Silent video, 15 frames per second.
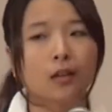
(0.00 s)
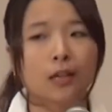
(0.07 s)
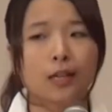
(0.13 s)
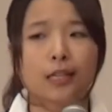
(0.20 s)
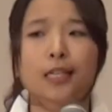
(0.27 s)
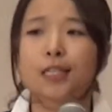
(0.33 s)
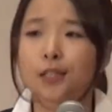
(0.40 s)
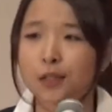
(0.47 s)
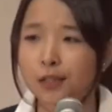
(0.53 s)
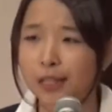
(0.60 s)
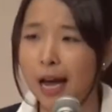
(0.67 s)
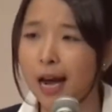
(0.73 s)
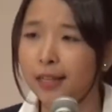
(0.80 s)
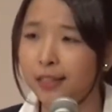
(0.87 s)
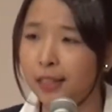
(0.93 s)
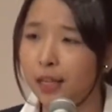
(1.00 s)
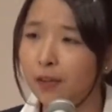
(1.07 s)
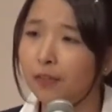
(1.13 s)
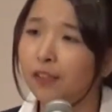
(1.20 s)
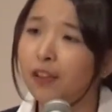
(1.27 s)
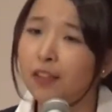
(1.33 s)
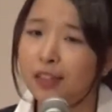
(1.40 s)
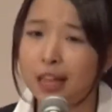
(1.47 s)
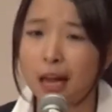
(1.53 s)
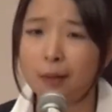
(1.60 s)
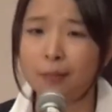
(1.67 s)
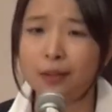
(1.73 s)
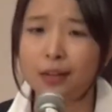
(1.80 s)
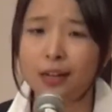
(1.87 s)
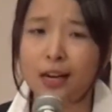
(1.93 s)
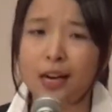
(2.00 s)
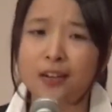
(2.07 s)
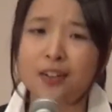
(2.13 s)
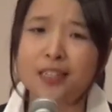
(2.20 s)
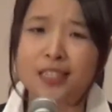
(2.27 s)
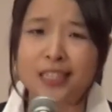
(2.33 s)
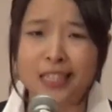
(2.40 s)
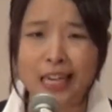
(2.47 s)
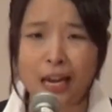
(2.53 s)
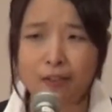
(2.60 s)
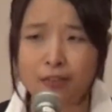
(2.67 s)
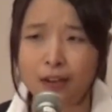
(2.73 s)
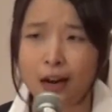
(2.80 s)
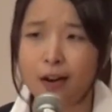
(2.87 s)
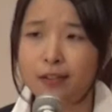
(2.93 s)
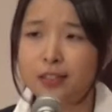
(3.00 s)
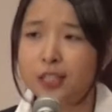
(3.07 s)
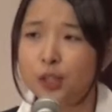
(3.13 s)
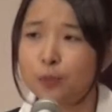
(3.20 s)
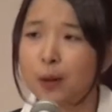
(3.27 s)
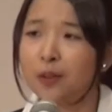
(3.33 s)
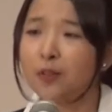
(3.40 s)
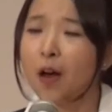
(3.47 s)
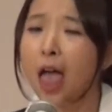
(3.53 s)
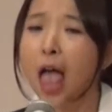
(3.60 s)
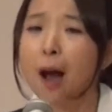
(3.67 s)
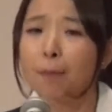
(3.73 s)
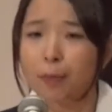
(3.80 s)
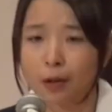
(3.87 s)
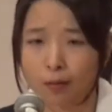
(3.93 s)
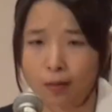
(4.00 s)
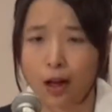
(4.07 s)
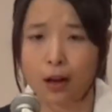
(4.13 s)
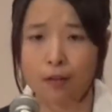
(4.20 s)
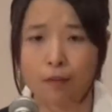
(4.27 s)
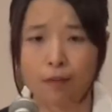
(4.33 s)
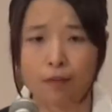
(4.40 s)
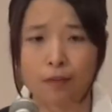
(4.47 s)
In this society, for them, it is difficult to spend a happy life.